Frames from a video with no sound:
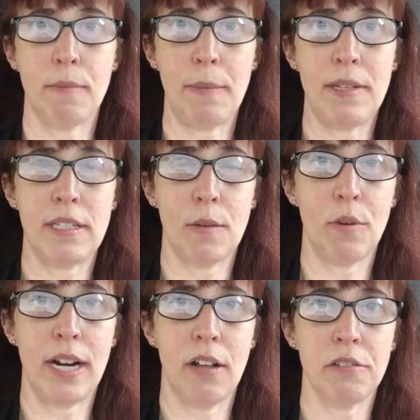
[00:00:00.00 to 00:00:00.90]
Maybe
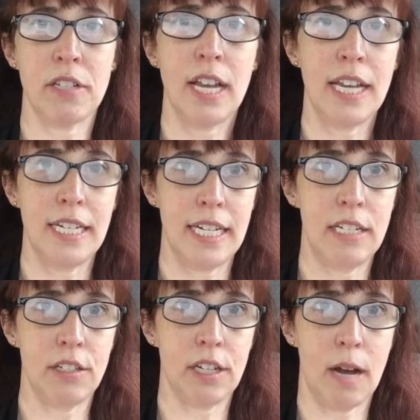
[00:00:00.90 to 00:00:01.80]
someone else
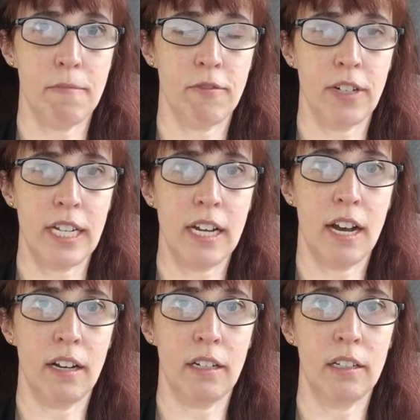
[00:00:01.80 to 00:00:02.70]
needs a comforting
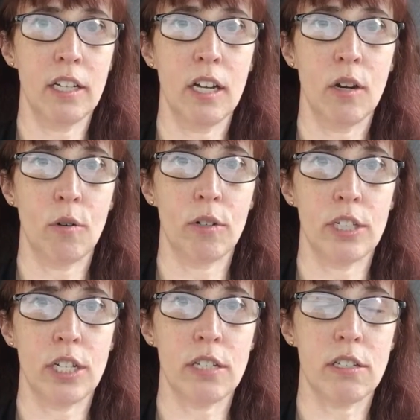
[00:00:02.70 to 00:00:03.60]
hug or
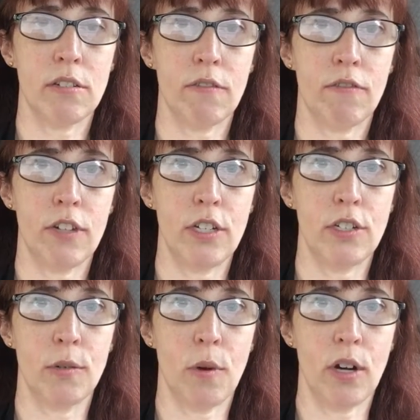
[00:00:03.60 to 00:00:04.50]
just for you
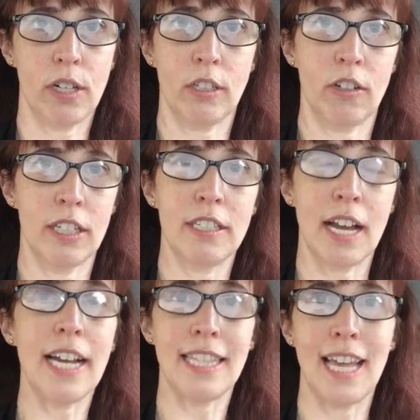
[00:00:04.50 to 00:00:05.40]
to walk
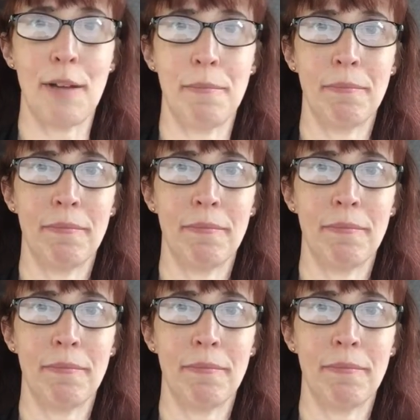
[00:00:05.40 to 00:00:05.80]
alongside them.